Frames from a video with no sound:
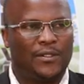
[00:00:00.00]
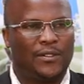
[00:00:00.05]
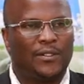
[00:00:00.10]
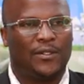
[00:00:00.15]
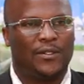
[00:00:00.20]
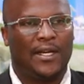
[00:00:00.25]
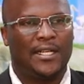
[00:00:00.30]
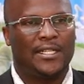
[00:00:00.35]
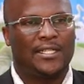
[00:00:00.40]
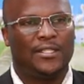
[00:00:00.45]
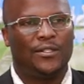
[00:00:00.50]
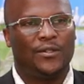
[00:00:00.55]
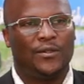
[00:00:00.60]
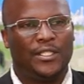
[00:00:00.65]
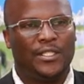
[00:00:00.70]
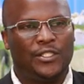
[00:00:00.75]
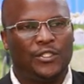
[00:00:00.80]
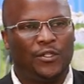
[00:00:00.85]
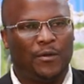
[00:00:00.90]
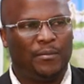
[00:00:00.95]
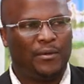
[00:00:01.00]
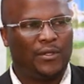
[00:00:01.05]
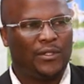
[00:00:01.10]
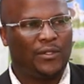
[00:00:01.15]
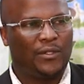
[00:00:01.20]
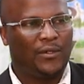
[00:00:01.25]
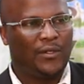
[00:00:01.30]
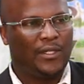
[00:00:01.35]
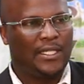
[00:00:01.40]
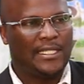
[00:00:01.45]
So RCoE
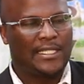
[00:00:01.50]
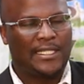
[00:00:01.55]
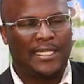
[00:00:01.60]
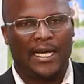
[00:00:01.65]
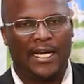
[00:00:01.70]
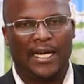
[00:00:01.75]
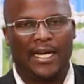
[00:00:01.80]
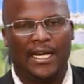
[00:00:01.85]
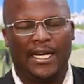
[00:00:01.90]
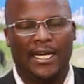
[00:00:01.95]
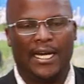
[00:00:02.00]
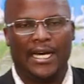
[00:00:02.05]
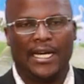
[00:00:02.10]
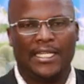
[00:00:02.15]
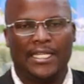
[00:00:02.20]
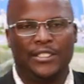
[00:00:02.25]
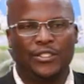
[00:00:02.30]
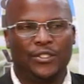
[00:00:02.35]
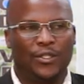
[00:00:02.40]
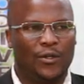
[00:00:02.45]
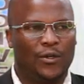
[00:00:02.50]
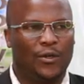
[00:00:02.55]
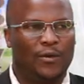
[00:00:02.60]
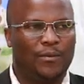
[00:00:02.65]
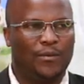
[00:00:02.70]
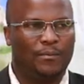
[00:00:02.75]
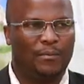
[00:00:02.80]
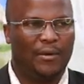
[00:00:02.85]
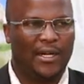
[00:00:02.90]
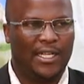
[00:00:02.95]
Geoportal is a
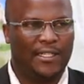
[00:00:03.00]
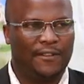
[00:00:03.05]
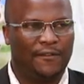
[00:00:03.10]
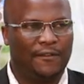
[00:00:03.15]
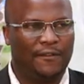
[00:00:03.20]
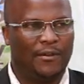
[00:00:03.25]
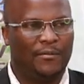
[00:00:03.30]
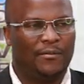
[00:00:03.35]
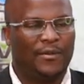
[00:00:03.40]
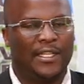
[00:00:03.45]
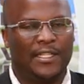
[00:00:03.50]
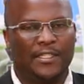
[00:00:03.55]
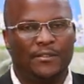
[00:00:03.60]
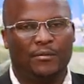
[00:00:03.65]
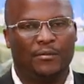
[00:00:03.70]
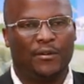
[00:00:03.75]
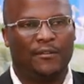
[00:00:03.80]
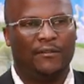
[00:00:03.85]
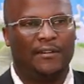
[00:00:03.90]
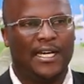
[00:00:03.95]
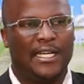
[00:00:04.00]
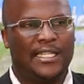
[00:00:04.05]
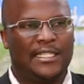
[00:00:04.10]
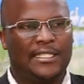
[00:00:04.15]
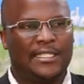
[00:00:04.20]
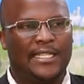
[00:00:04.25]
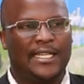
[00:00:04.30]
regional platform that provides